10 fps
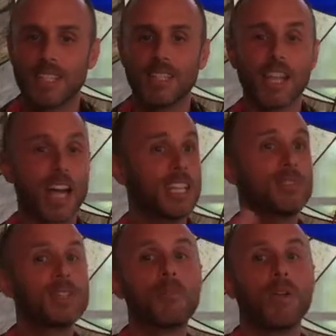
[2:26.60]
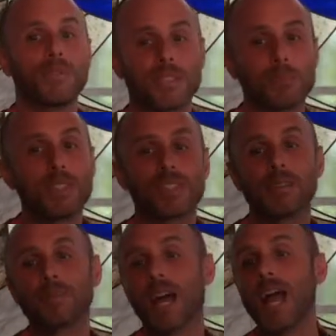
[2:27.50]
not even months, but
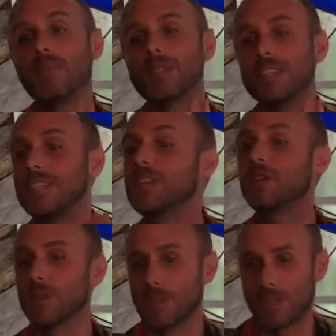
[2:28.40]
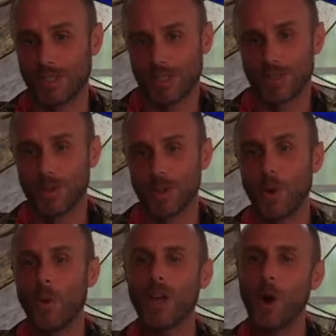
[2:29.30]
sometimes years
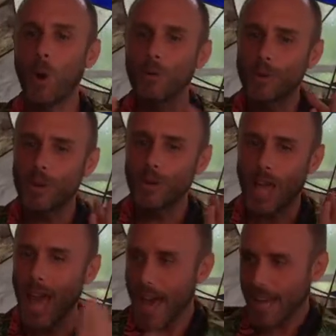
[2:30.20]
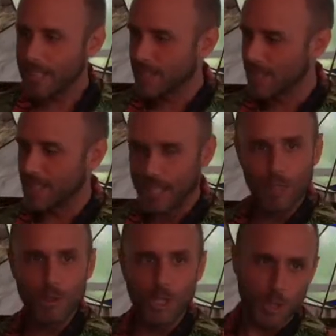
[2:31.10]
going over ads
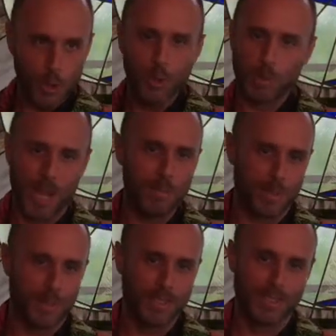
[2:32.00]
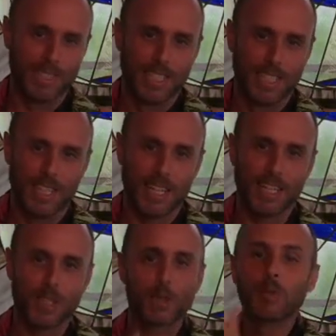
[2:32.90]
in the newspaper.
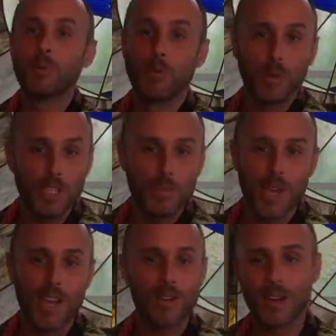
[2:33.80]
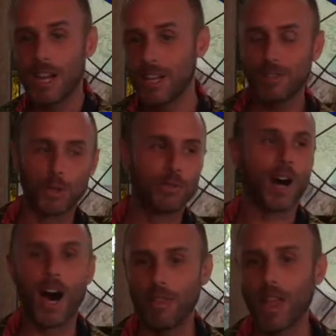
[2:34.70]
This was before eBay or any sort of
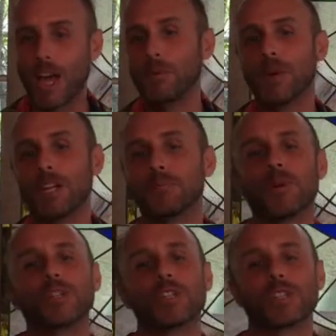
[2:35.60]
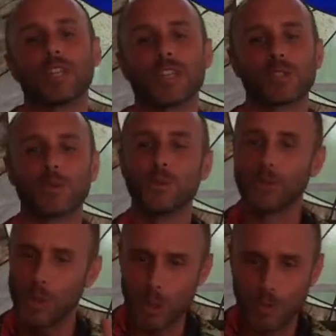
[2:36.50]
online way to purchase things. So
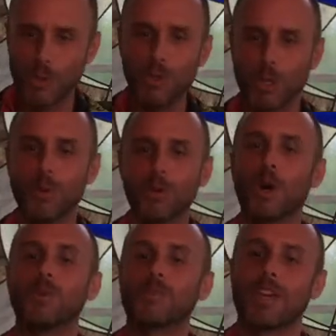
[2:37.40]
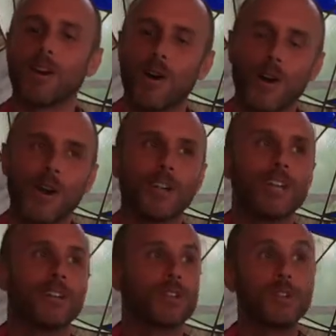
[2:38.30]
for those of you who don't know what they are,
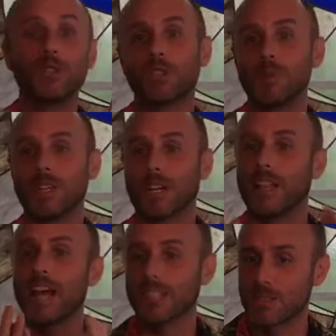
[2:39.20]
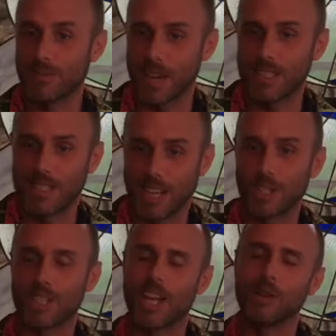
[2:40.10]
there used to be a classified
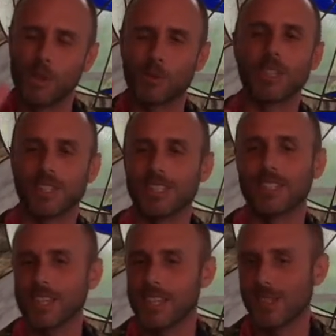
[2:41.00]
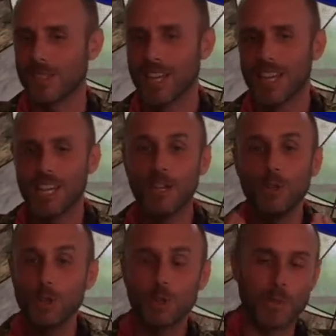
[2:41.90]
section, I know there really still is, in
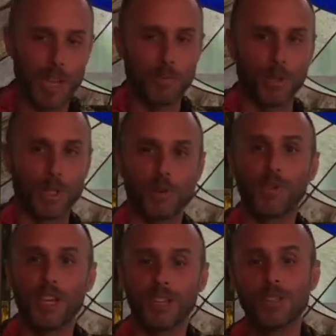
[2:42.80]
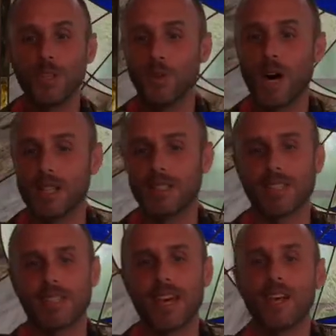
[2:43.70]
newspapers for things you wanted to
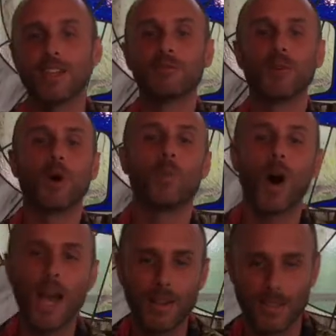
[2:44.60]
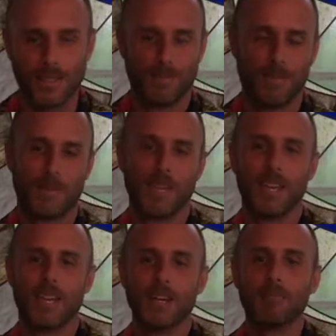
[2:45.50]
sell. And for a while,
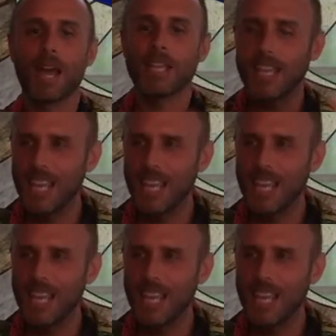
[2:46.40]
my